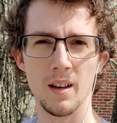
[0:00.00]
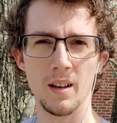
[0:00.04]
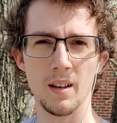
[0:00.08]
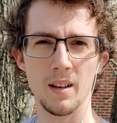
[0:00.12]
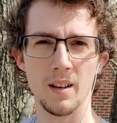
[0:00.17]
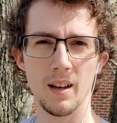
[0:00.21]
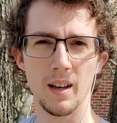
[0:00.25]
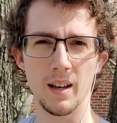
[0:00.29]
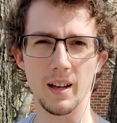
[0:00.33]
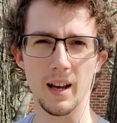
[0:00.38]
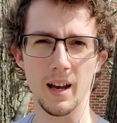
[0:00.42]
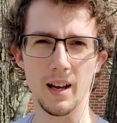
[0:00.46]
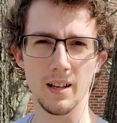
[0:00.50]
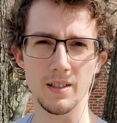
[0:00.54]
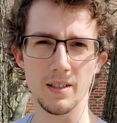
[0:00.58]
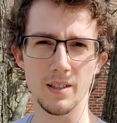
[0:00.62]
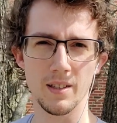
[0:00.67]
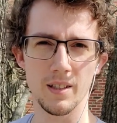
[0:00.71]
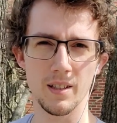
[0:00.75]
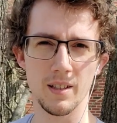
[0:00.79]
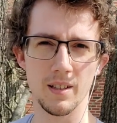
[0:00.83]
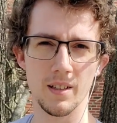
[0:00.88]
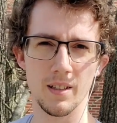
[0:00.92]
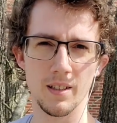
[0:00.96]
Hey
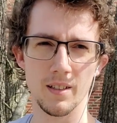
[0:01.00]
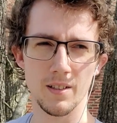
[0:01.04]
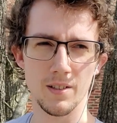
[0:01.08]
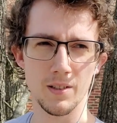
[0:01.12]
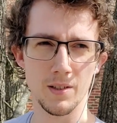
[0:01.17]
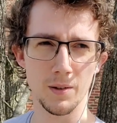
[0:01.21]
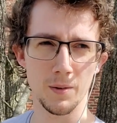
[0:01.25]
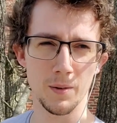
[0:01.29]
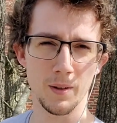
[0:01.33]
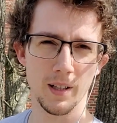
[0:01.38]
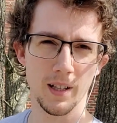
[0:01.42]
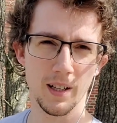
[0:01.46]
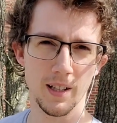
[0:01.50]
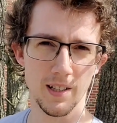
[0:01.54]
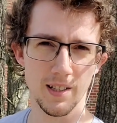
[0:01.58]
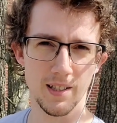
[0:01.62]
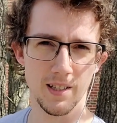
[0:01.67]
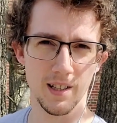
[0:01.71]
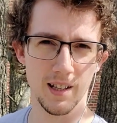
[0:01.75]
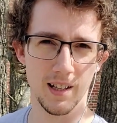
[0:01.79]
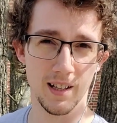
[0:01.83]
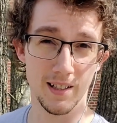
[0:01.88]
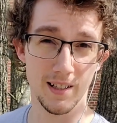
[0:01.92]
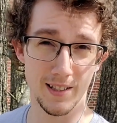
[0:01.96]
guys, so it is
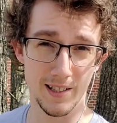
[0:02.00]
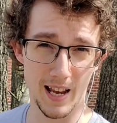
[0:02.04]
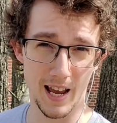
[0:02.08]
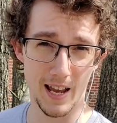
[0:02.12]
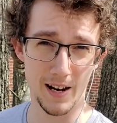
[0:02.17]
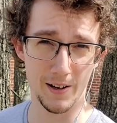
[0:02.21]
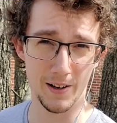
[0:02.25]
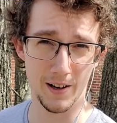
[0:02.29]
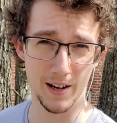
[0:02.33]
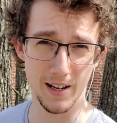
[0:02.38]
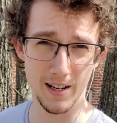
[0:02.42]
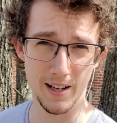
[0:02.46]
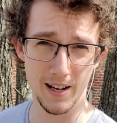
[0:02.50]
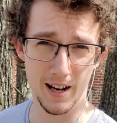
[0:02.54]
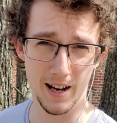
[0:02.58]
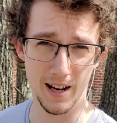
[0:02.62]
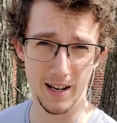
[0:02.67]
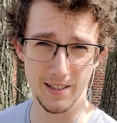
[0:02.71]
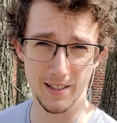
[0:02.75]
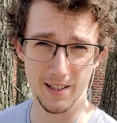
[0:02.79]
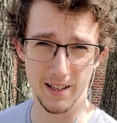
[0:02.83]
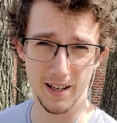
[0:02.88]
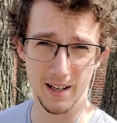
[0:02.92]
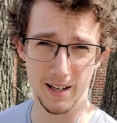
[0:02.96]
Saturday
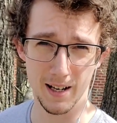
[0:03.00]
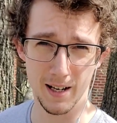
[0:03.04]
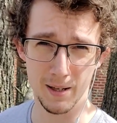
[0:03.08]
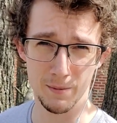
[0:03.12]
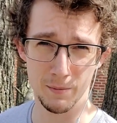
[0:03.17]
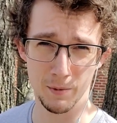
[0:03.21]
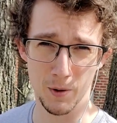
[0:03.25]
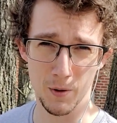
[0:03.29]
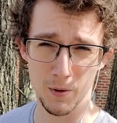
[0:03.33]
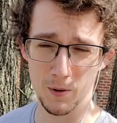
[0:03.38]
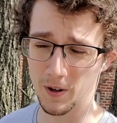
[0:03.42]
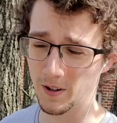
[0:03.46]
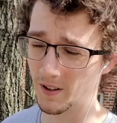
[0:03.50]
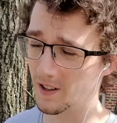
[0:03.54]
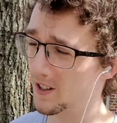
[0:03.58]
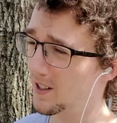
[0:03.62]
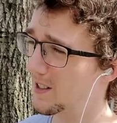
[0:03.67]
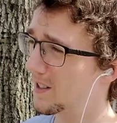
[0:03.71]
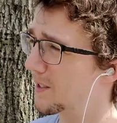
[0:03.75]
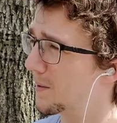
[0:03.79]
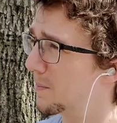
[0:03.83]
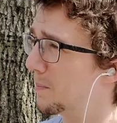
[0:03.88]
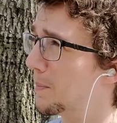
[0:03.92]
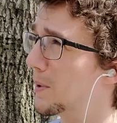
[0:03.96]
as I am recording
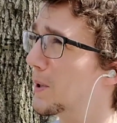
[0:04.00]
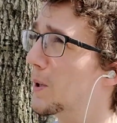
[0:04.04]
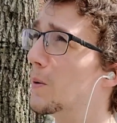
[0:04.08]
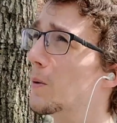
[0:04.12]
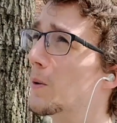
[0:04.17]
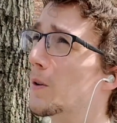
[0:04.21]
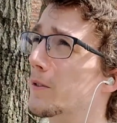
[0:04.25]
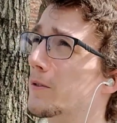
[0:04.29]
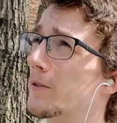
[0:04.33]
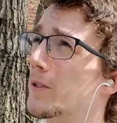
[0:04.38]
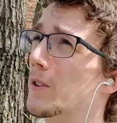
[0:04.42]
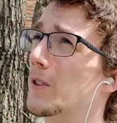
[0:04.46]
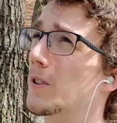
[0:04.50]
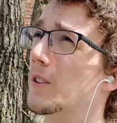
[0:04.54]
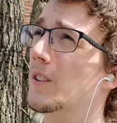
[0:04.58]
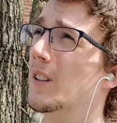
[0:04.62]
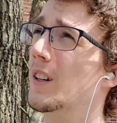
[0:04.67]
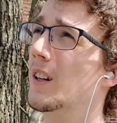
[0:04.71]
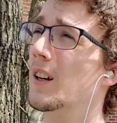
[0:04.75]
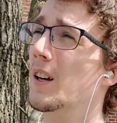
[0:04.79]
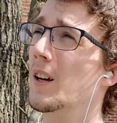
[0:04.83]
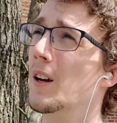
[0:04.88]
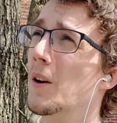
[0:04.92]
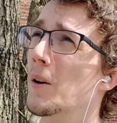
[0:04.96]
this. Beautiful,
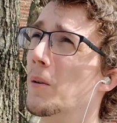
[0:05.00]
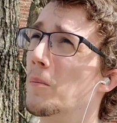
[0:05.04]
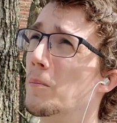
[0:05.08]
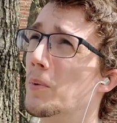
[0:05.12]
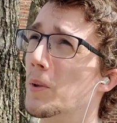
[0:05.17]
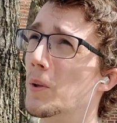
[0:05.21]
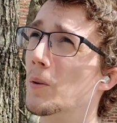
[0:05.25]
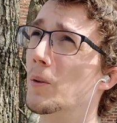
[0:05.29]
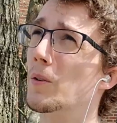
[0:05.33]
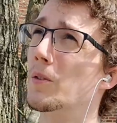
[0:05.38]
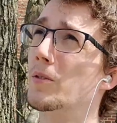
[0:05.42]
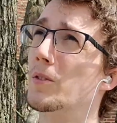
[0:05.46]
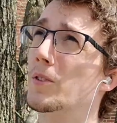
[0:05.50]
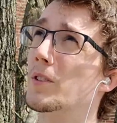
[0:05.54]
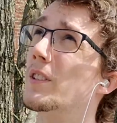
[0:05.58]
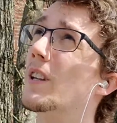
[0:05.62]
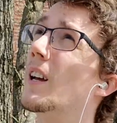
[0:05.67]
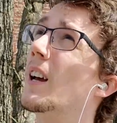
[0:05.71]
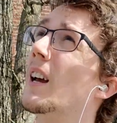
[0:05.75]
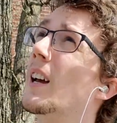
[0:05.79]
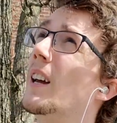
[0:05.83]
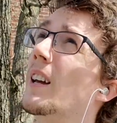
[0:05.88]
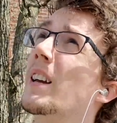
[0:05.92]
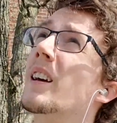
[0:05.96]
beautiful
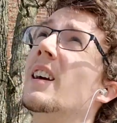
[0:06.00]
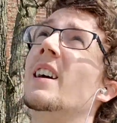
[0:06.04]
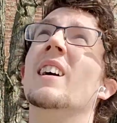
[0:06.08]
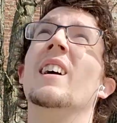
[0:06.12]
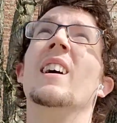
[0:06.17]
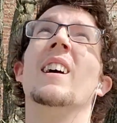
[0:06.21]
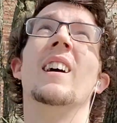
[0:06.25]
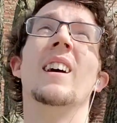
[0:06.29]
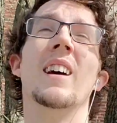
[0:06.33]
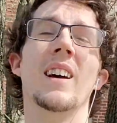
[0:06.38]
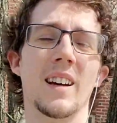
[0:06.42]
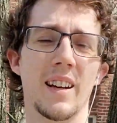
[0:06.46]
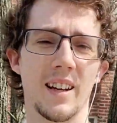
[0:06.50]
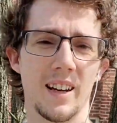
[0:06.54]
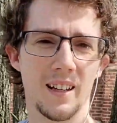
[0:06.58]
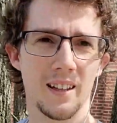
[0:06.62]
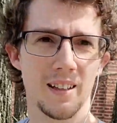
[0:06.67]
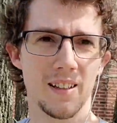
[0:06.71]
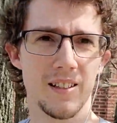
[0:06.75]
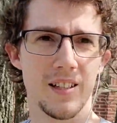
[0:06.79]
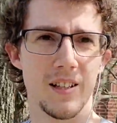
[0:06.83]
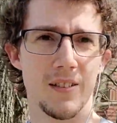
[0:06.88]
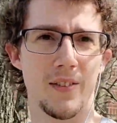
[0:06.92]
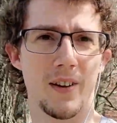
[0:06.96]
day.
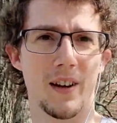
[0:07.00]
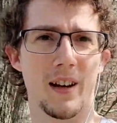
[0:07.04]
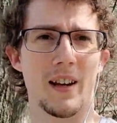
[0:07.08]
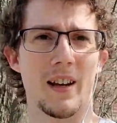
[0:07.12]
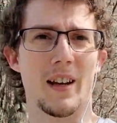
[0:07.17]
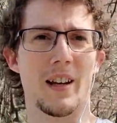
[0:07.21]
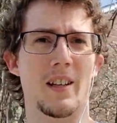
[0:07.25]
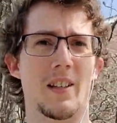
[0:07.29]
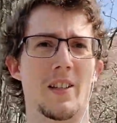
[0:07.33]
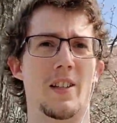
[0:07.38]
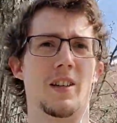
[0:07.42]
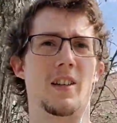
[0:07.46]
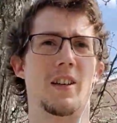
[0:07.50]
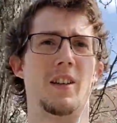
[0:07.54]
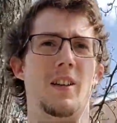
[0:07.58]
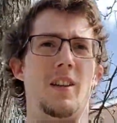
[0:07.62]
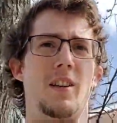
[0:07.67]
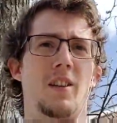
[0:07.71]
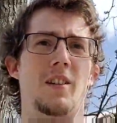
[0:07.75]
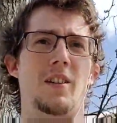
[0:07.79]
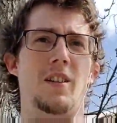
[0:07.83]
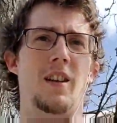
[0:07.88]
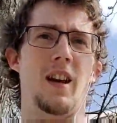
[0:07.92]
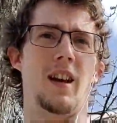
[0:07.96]
Let's see if I can get you,
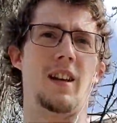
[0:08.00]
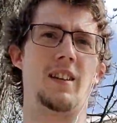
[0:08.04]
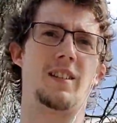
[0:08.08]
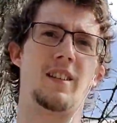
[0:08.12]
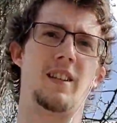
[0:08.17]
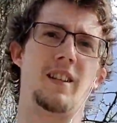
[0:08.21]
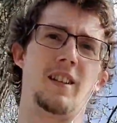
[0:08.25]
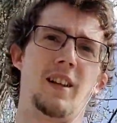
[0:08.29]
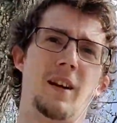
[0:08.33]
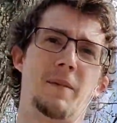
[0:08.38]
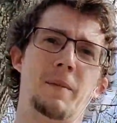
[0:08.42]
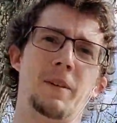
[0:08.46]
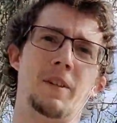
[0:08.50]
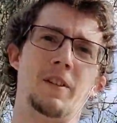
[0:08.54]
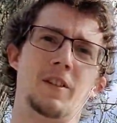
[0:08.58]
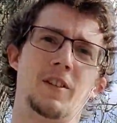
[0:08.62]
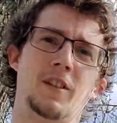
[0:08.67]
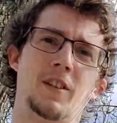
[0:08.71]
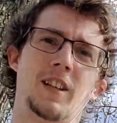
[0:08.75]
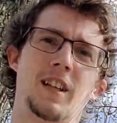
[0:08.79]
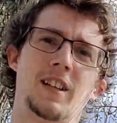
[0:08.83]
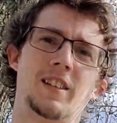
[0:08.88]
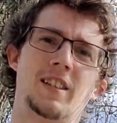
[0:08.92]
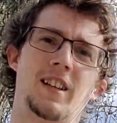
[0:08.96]
see, I mean, just
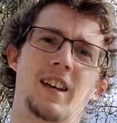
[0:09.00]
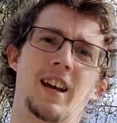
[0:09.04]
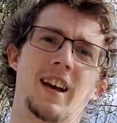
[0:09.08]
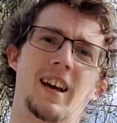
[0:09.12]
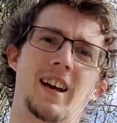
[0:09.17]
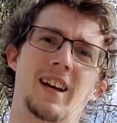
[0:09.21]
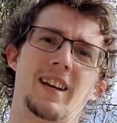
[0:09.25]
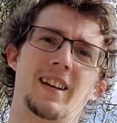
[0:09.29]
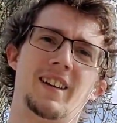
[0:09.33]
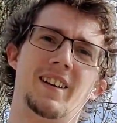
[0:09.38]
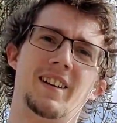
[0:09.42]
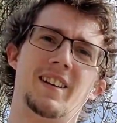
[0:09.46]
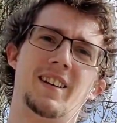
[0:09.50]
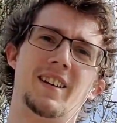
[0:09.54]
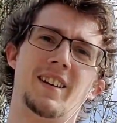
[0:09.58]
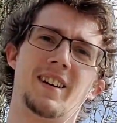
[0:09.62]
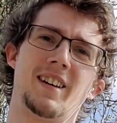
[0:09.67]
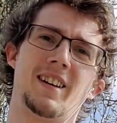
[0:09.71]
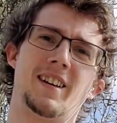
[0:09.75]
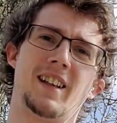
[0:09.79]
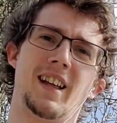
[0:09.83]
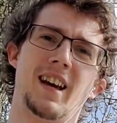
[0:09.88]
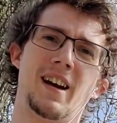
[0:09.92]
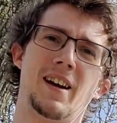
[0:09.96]
look at that sky.
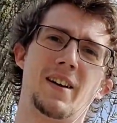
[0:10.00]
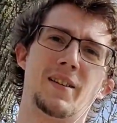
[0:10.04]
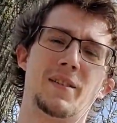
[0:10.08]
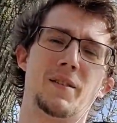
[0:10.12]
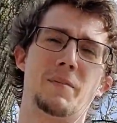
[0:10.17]
Clouds,